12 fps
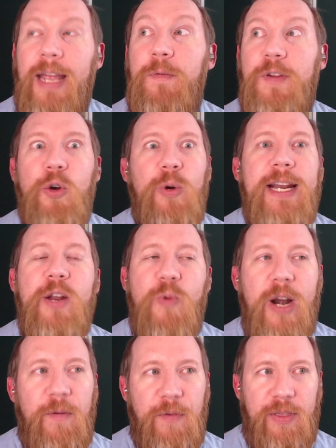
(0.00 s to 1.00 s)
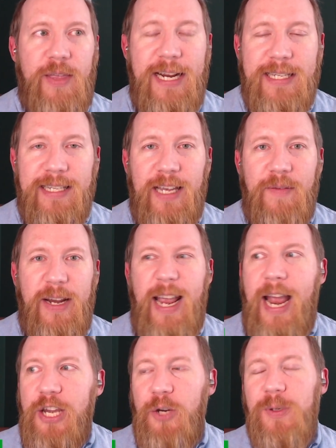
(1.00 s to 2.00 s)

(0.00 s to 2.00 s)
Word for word: If you're getting ready for Thanksgiving and you